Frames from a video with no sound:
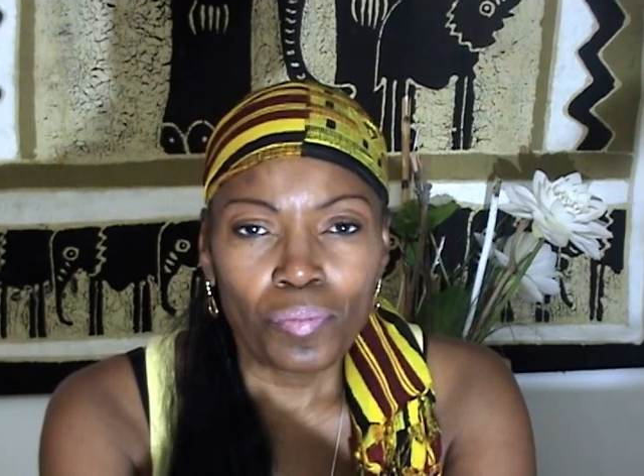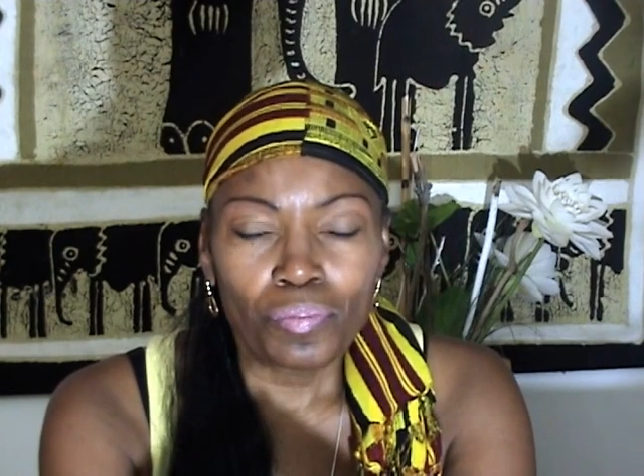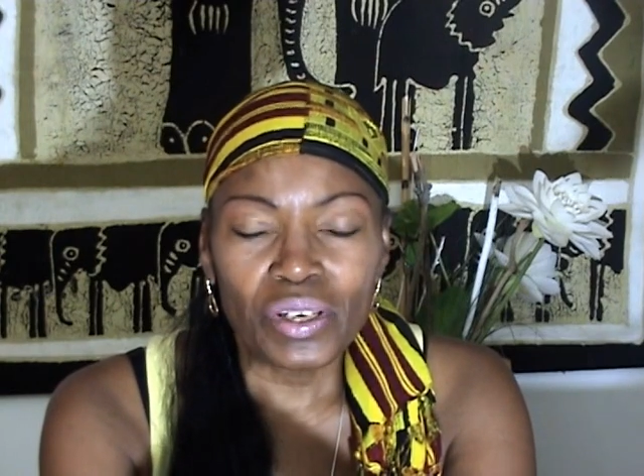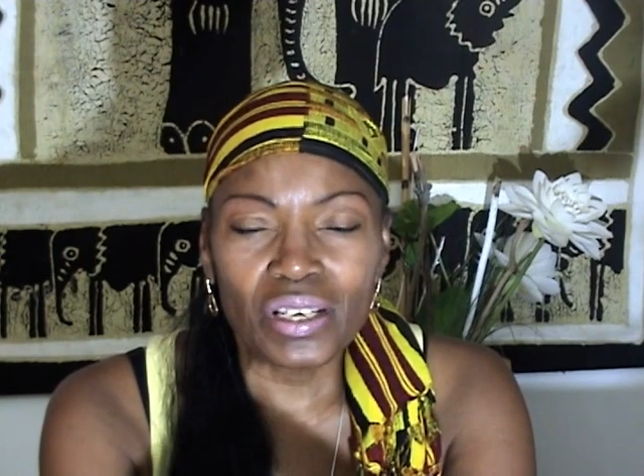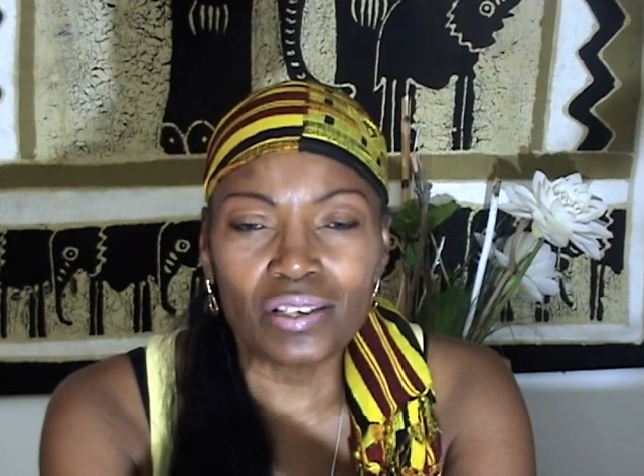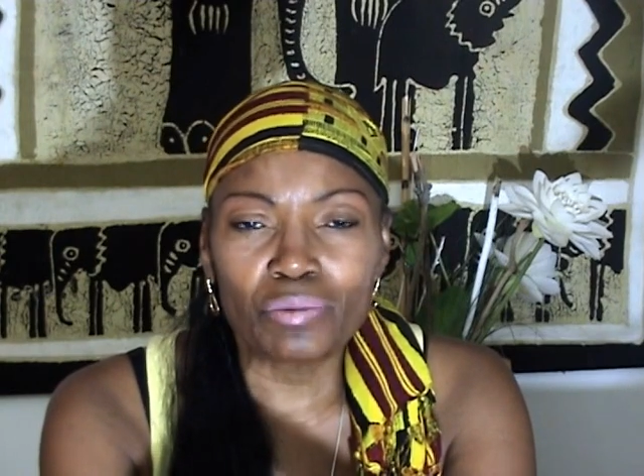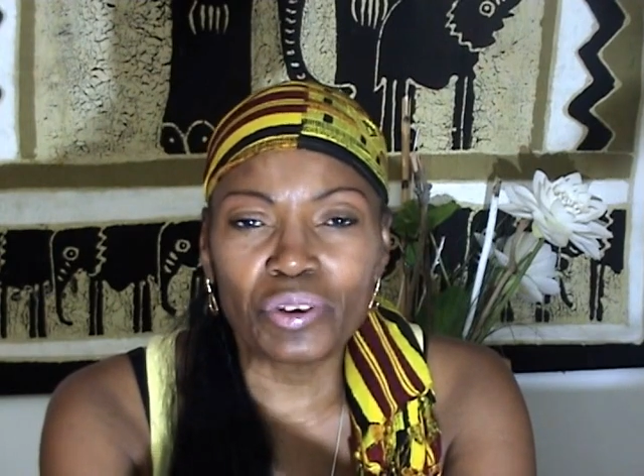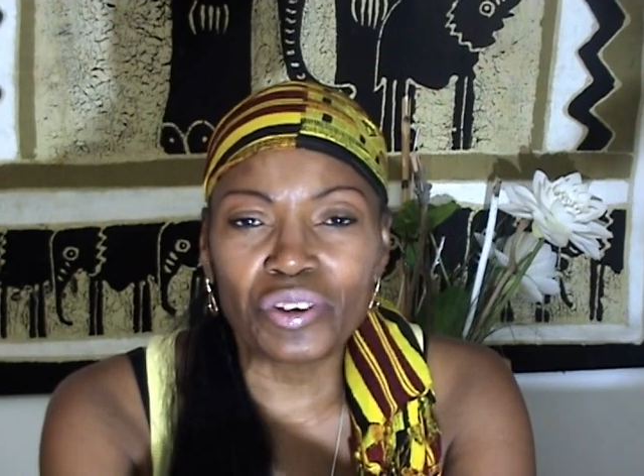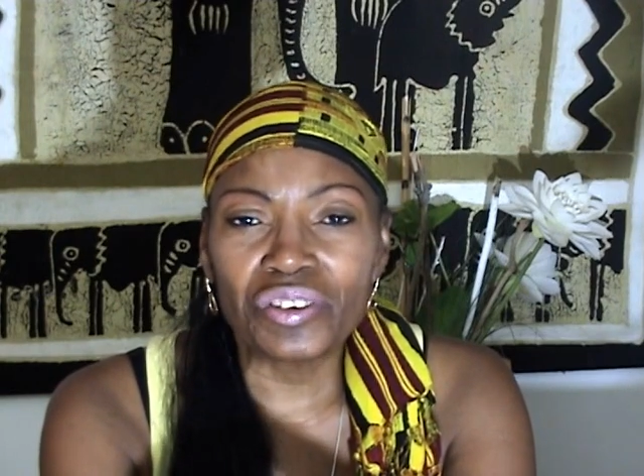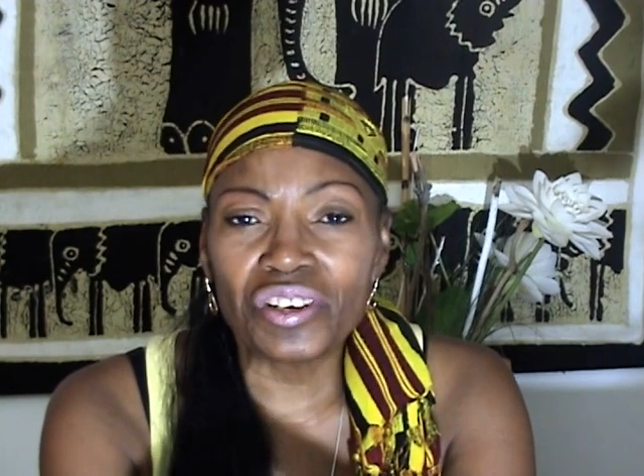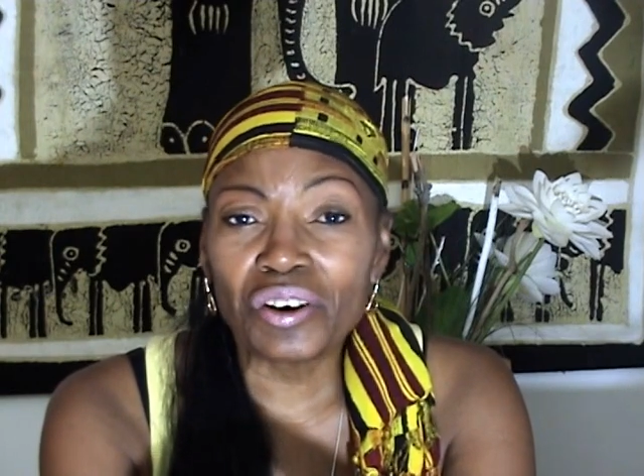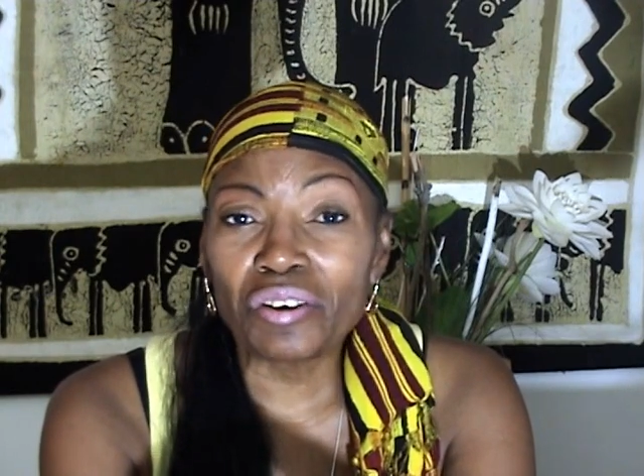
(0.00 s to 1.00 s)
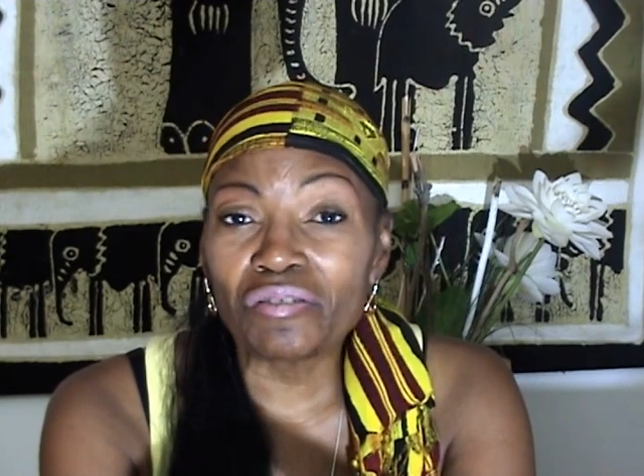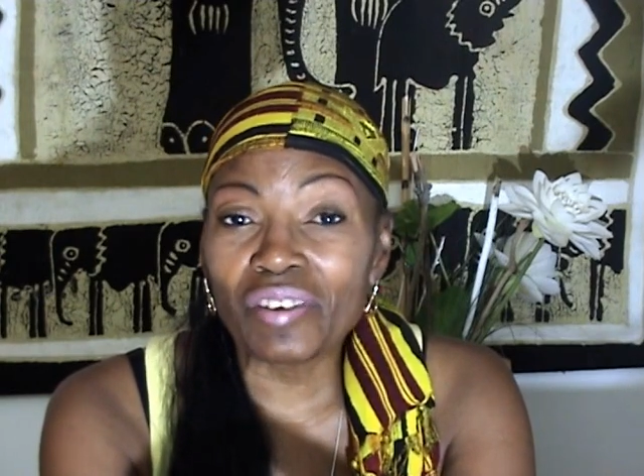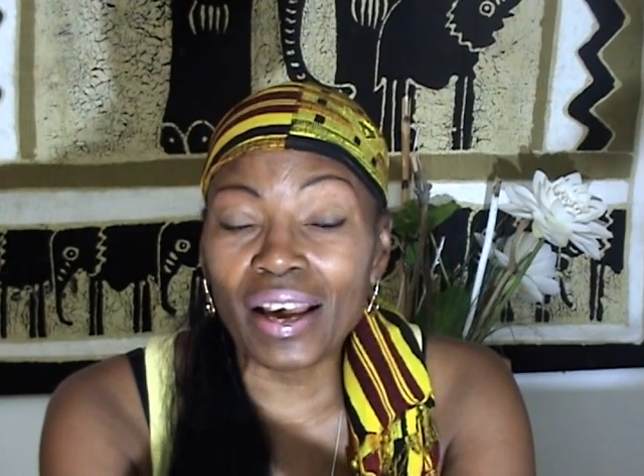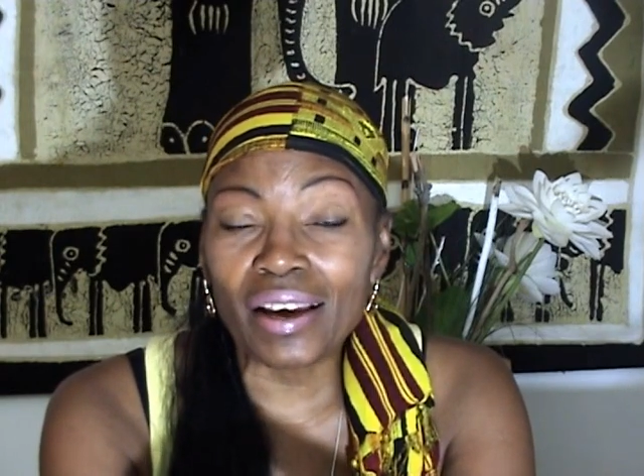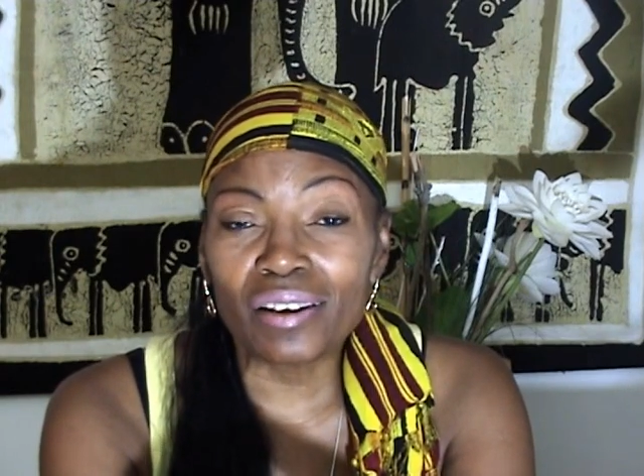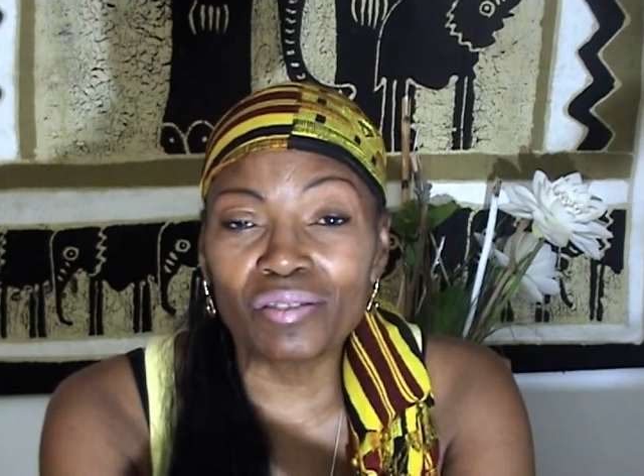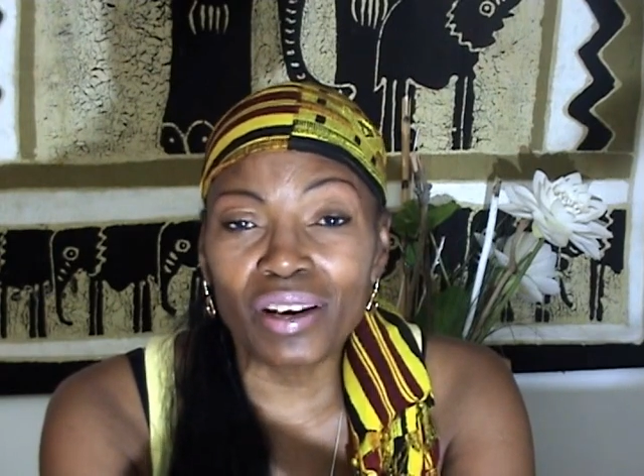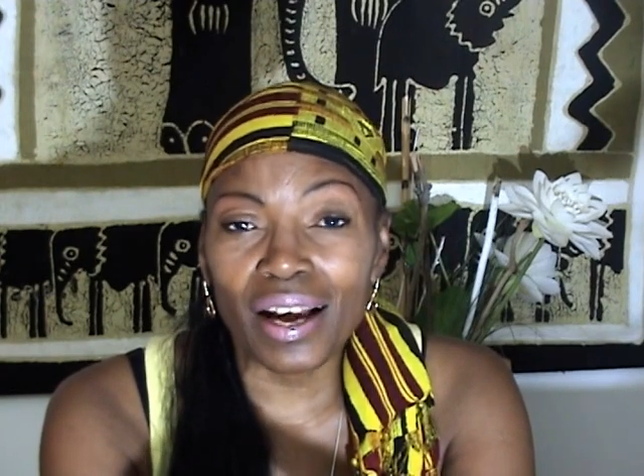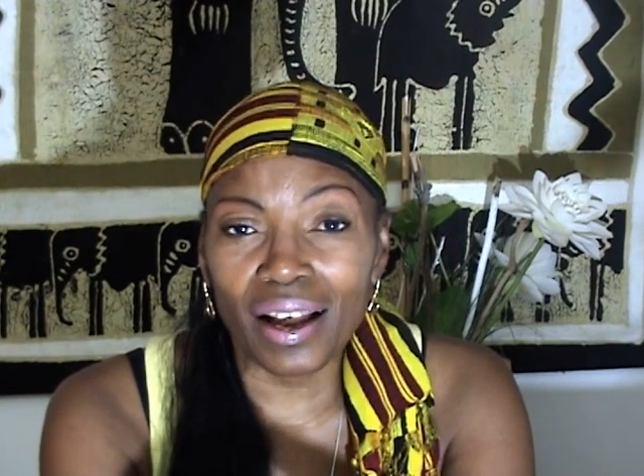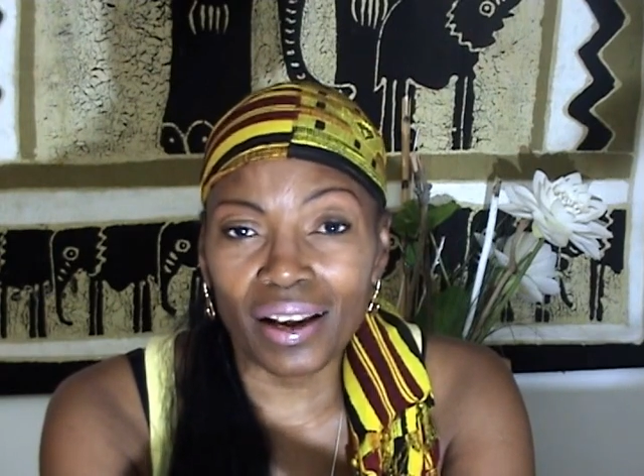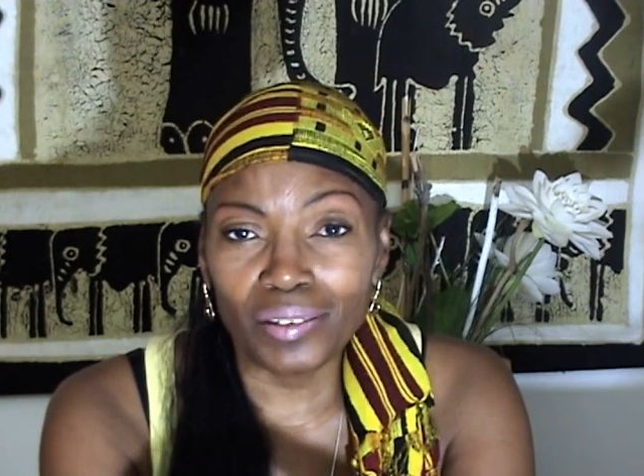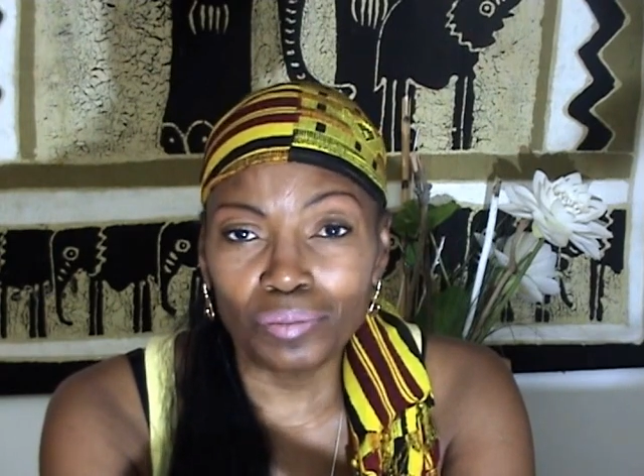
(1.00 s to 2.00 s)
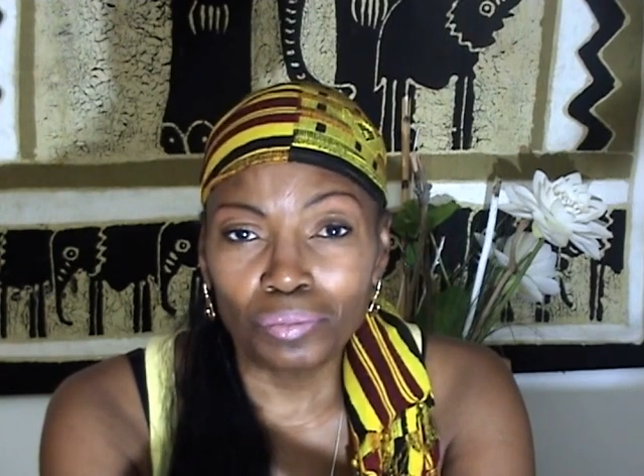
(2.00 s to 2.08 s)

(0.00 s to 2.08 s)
because we are terrified of God.